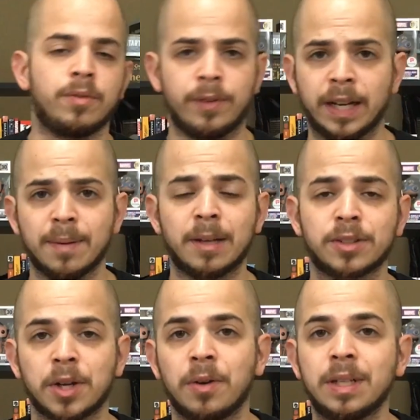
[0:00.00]
Fandom, how's
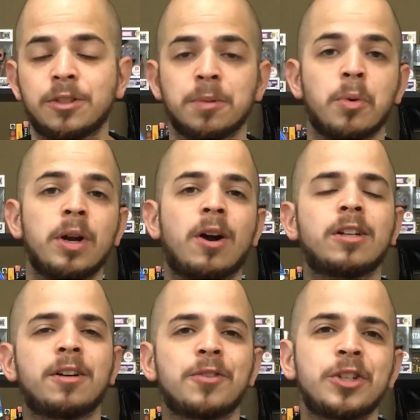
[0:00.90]
it going? It's your boy
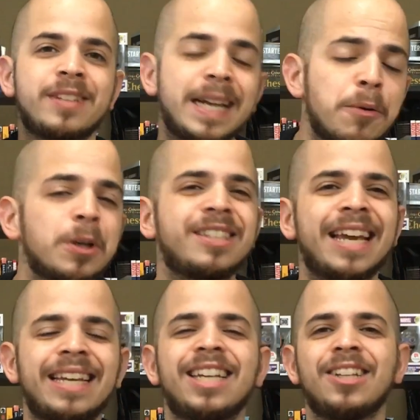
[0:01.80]
Hardcover, and today we're
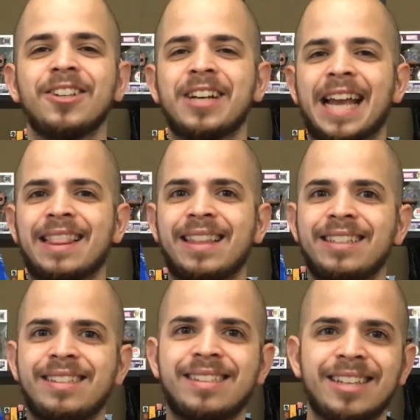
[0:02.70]
taking a look at the
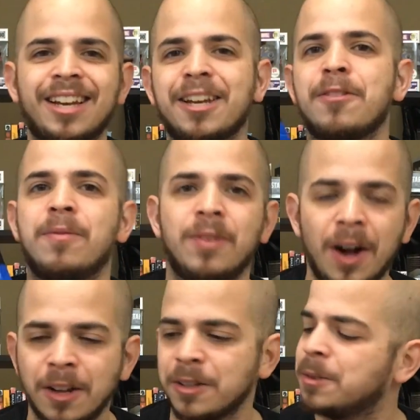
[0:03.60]
second
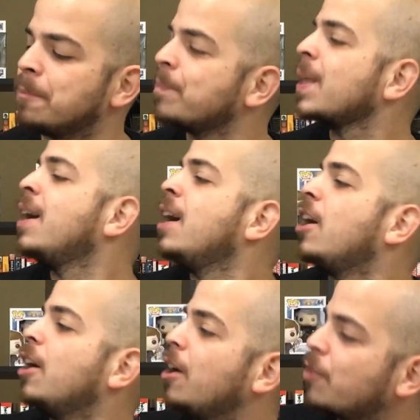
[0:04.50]
volume
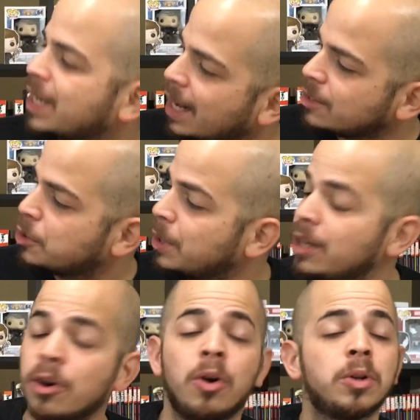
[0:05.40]
of
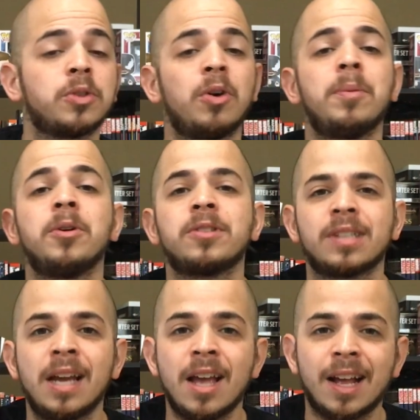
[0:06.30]
Katsuhiro Otomo's
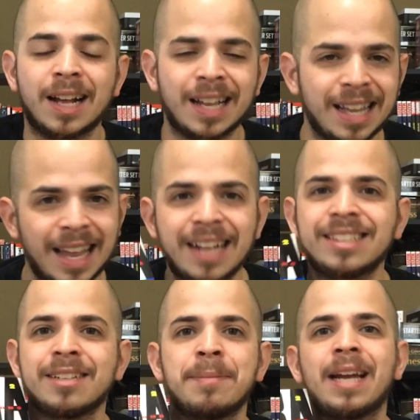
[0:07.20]

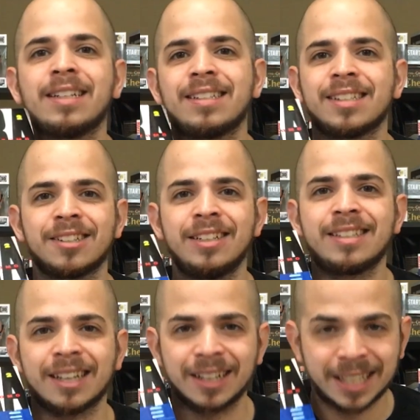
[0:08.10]
classic manga
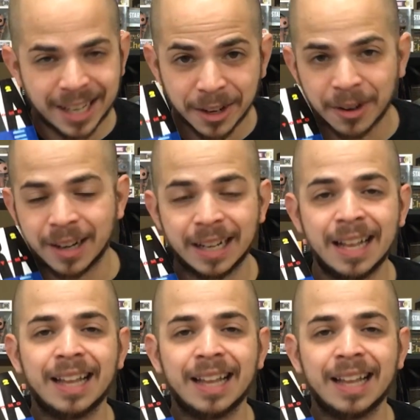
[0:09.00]
series, Akira.